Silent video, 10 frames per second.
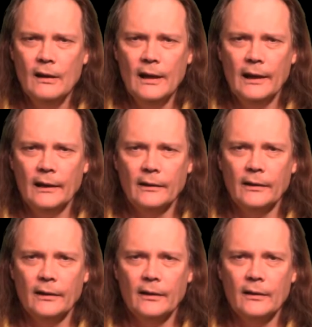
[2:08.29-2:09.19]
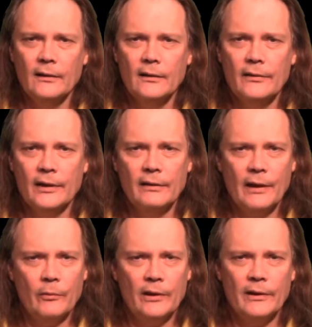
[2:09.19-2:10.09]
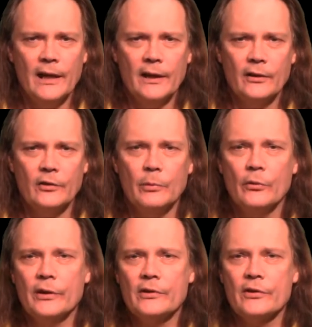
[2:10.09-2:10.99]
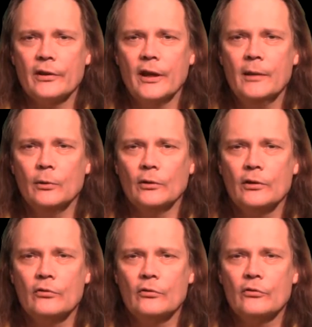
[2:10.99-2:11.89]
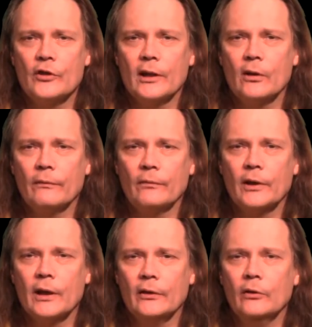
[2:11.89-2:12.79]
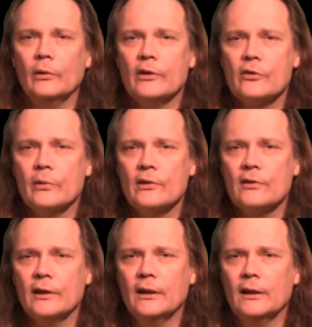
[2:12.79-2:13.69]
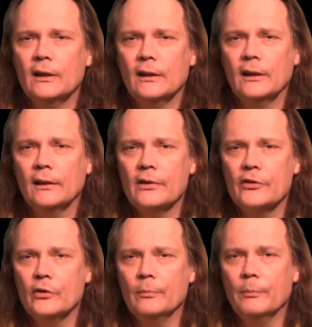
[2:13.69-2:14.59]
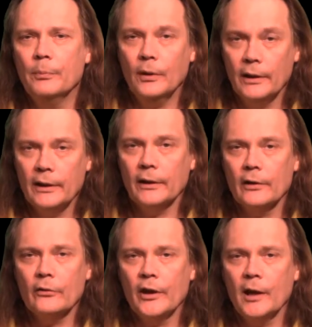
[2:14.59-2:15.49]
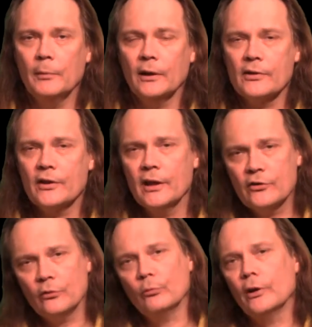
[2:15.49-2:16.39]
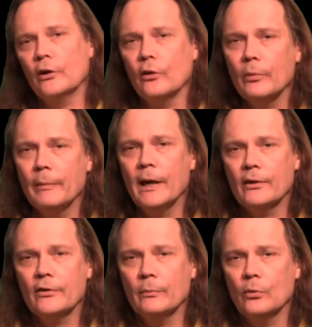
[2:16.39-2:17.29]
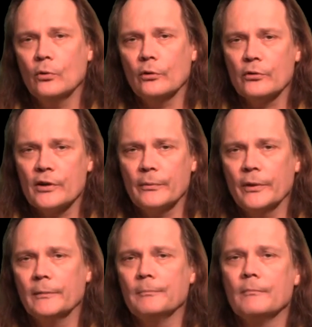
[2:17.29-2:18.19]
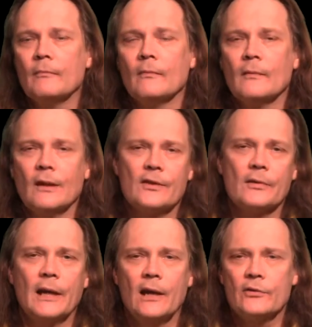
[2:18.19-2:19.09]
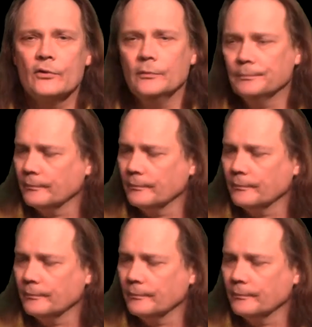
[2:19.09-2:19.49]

And uh, then that way you can't get to both ends of the cable to check out for continuity so easily unless you plug in another cable on stage and run it all the way back to the board or something. That's a hassle.